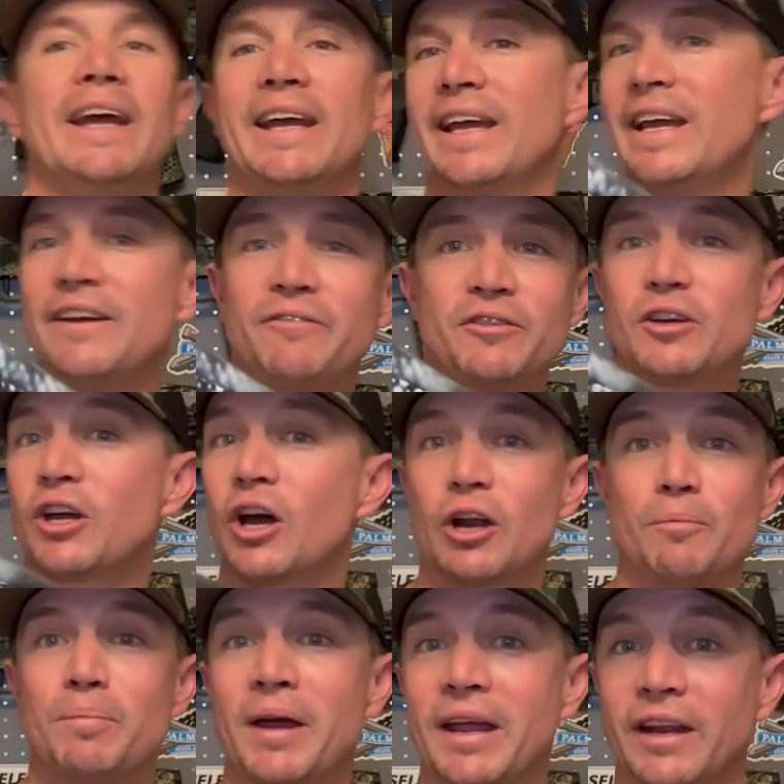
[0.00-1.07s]
if you go to
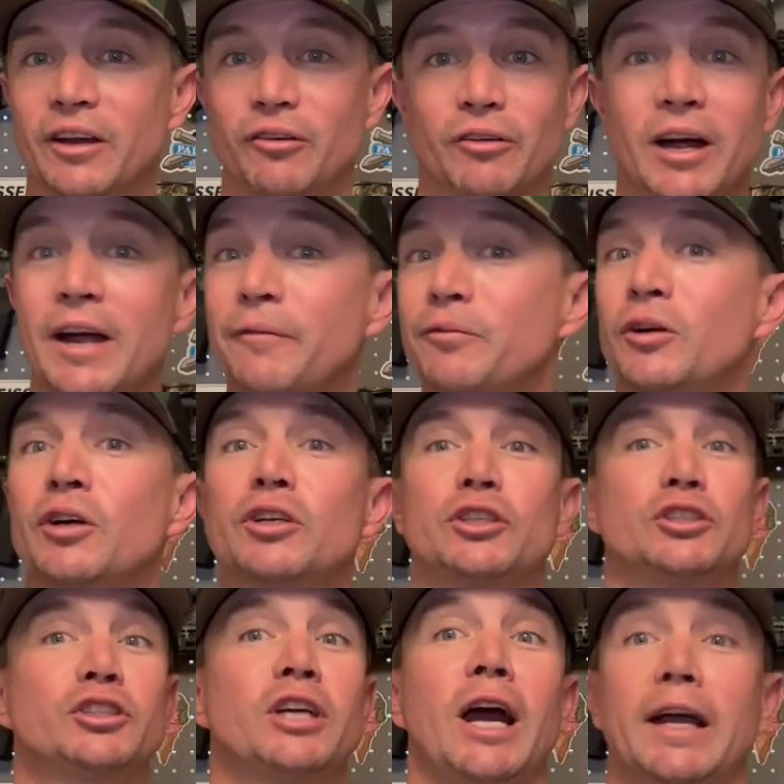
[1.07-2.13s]
paint your rifle, your
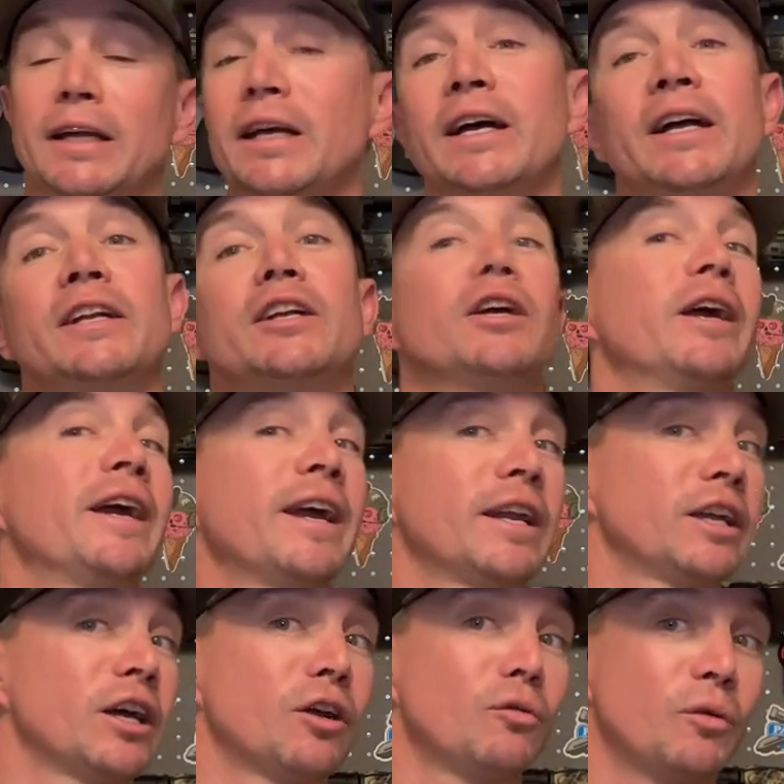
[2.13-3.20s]
shotgun, your
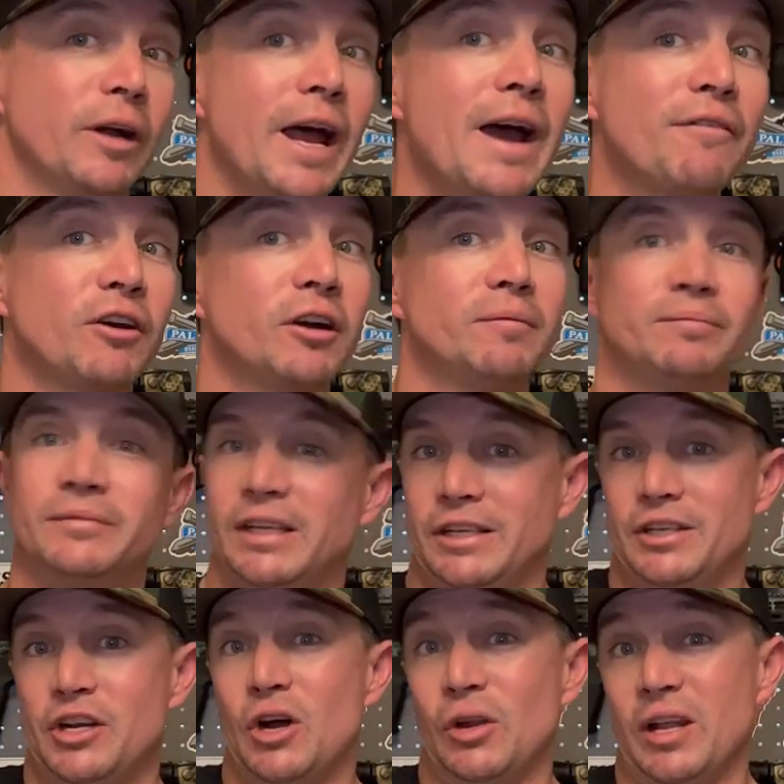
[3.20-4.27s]
handgun, whatever, and
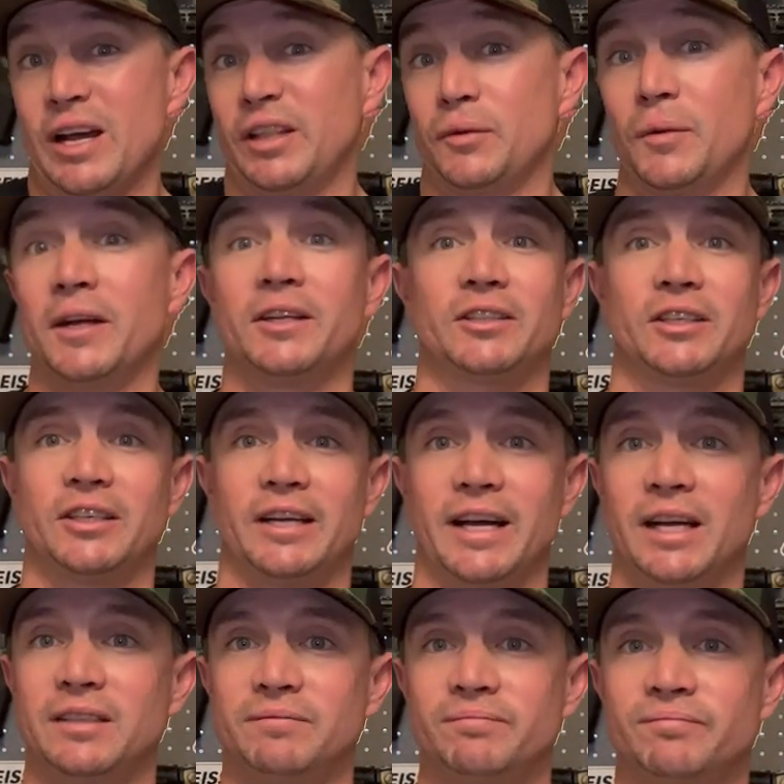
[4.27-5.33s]
you don't like the way it turned
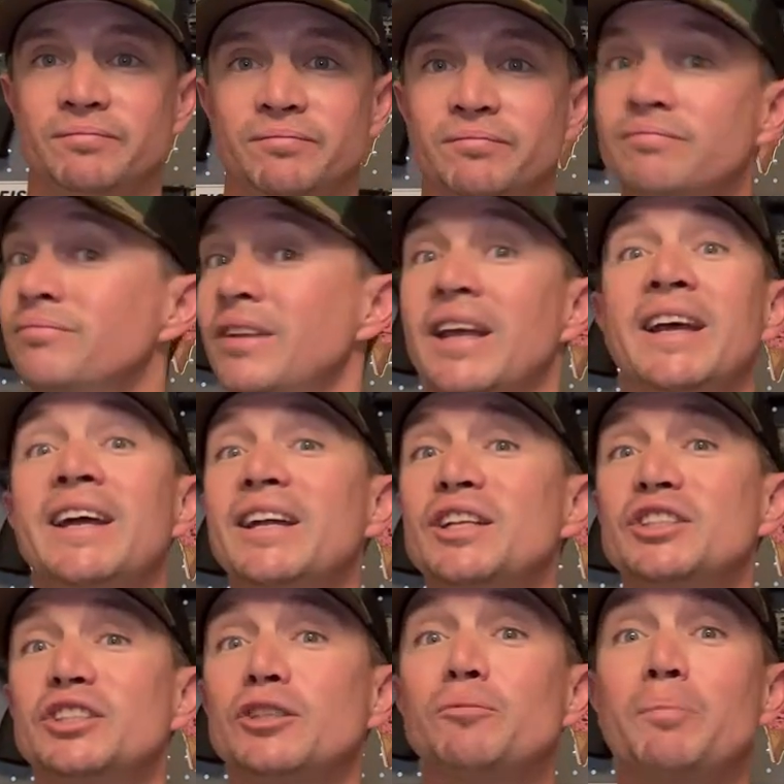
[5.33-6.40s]
out,
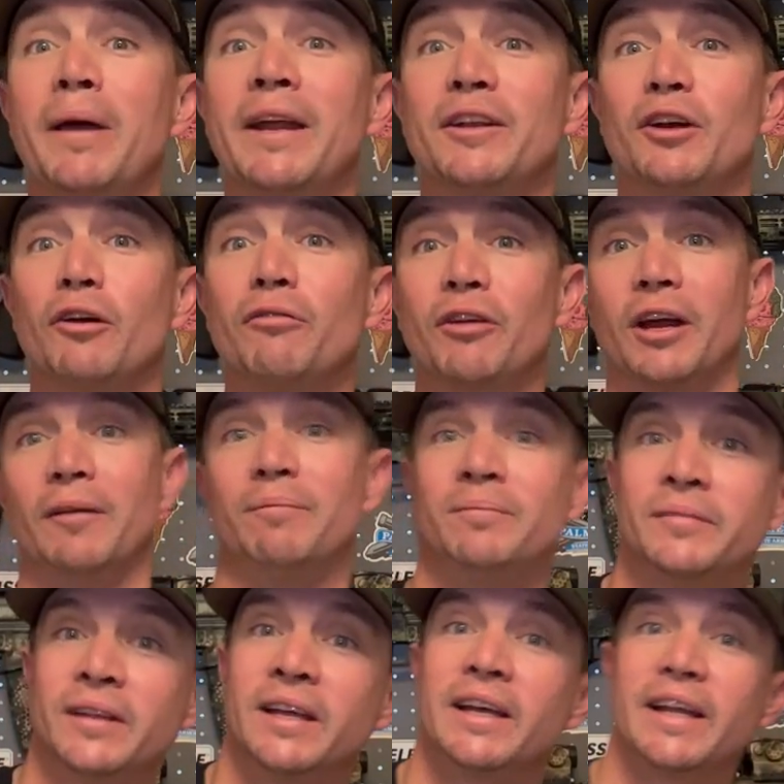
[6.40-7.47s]
just paint over it.
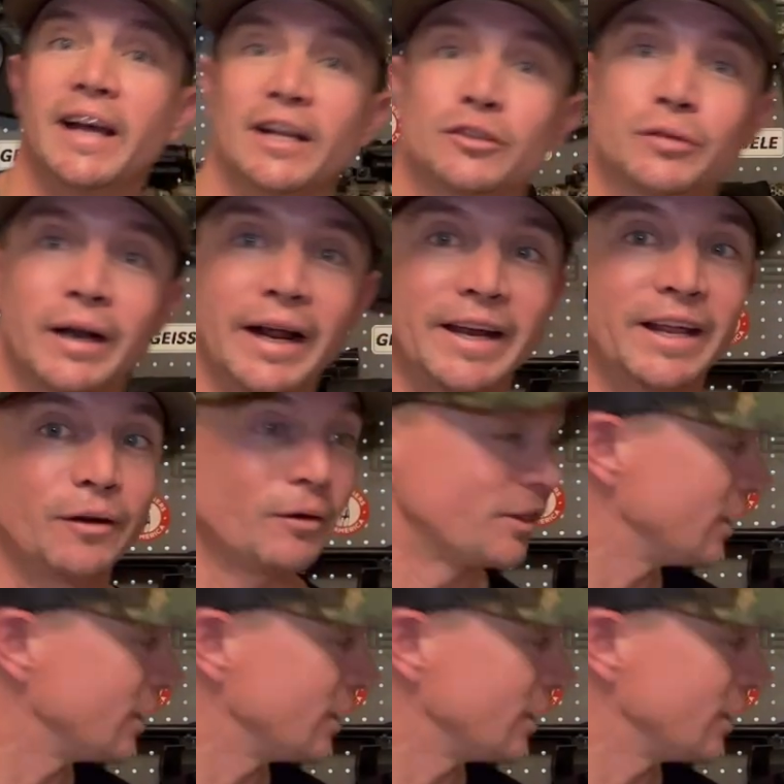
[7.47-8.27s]
That's what I did with